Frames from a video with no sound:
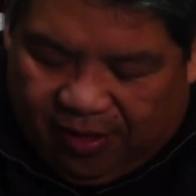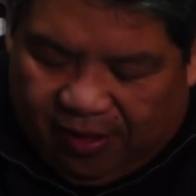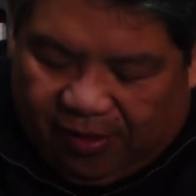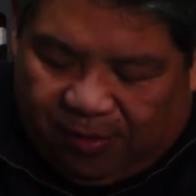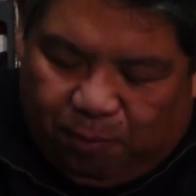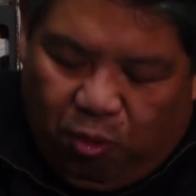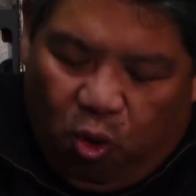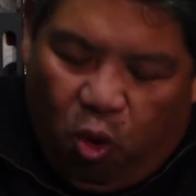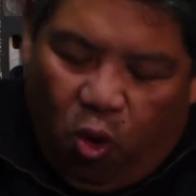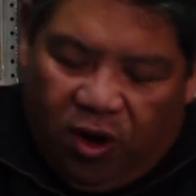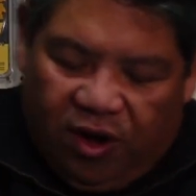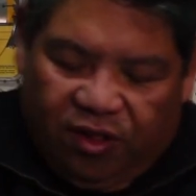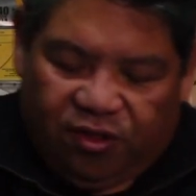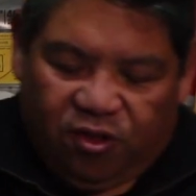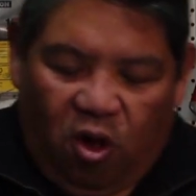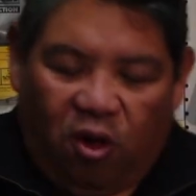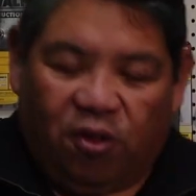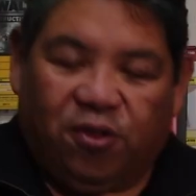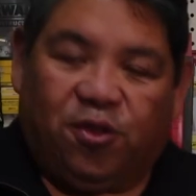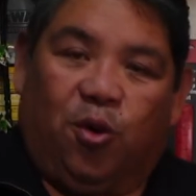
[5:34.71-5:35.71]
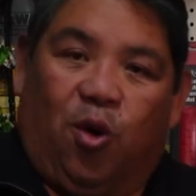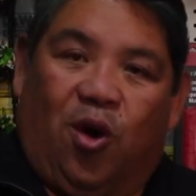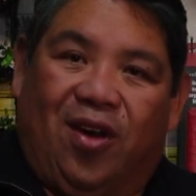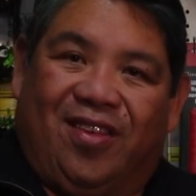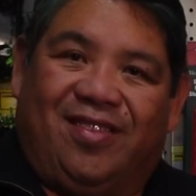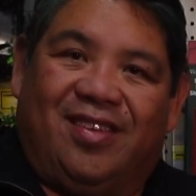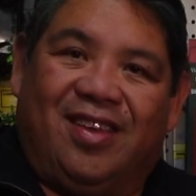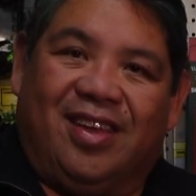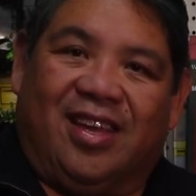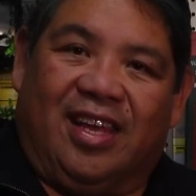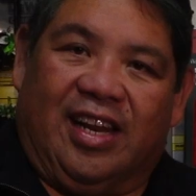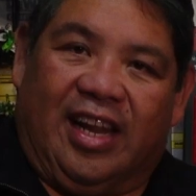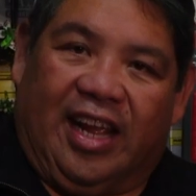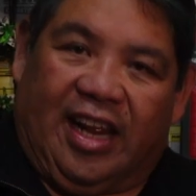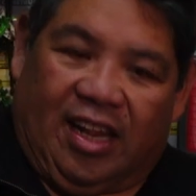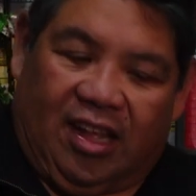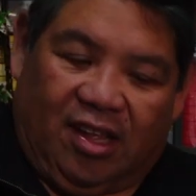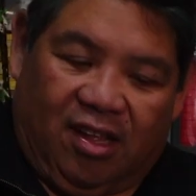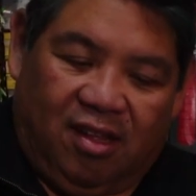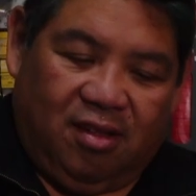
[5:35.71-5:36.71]
port is also
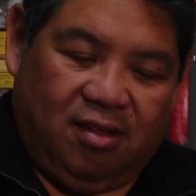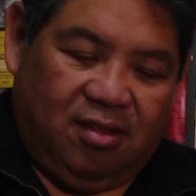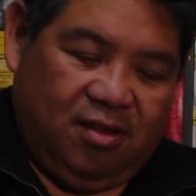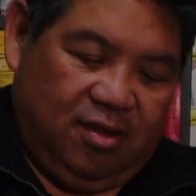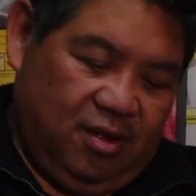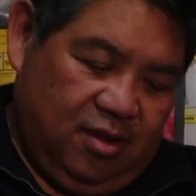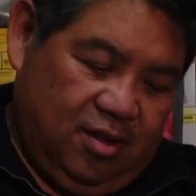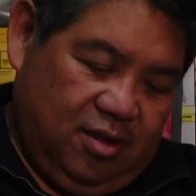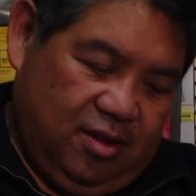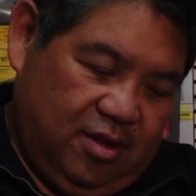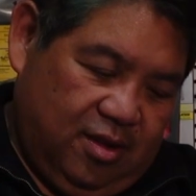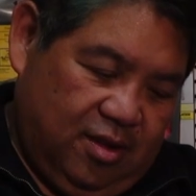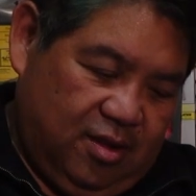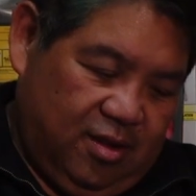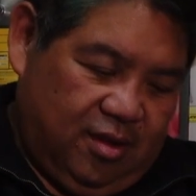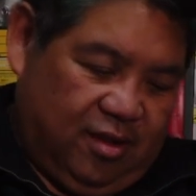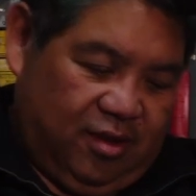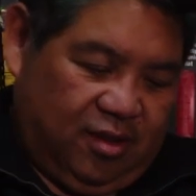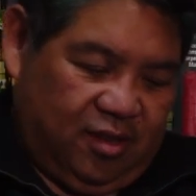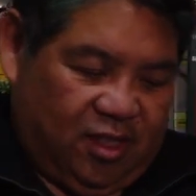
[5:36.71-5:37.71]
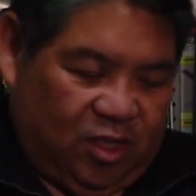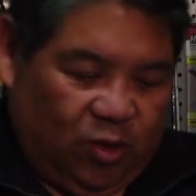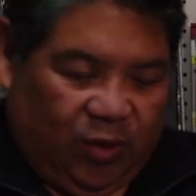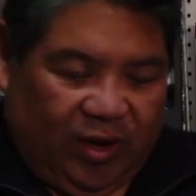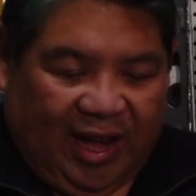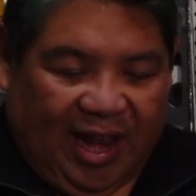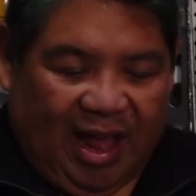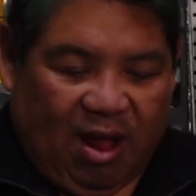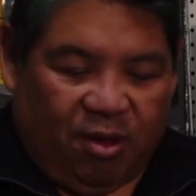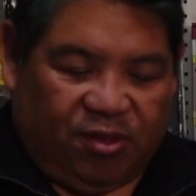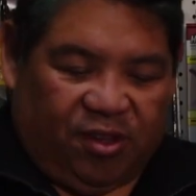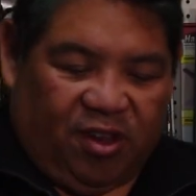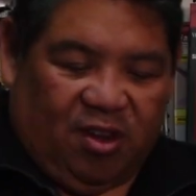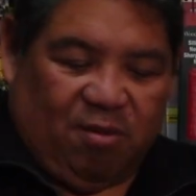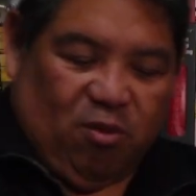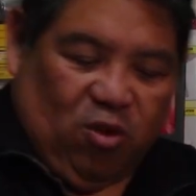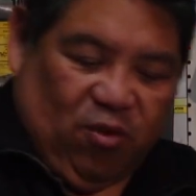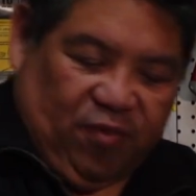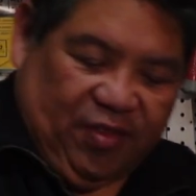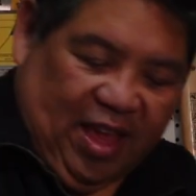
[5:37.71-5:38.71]
articulating, so it allows you to
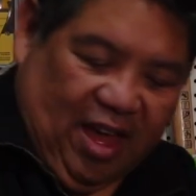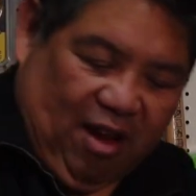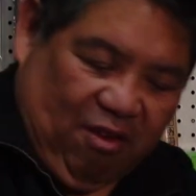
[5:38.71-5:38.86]
move that